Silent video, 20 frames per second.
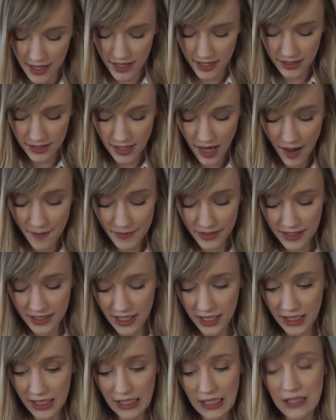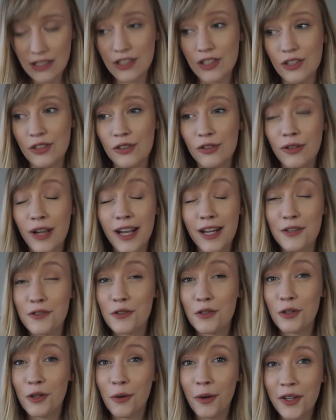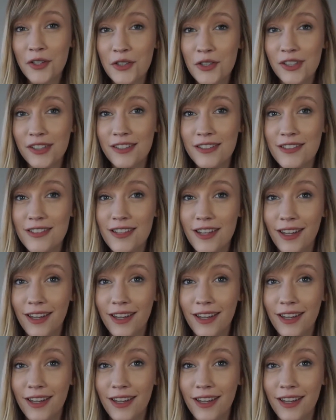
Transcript: and I'm excited to answer your questions.